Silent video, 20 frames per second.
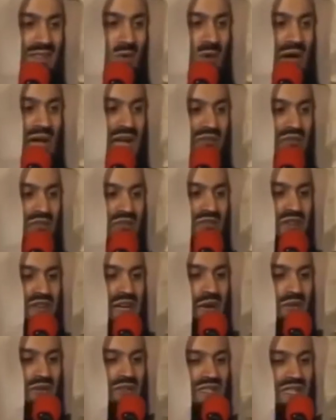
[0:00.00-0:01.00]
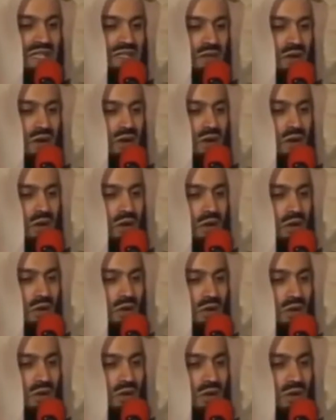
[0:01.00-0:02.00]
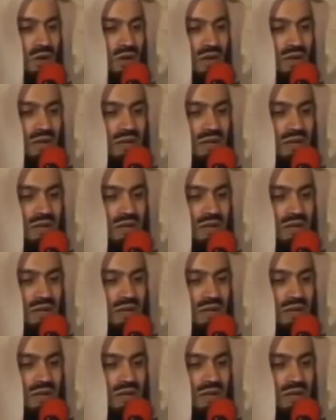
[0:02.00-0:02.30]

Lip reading: The wife of Fir'aun says, oh,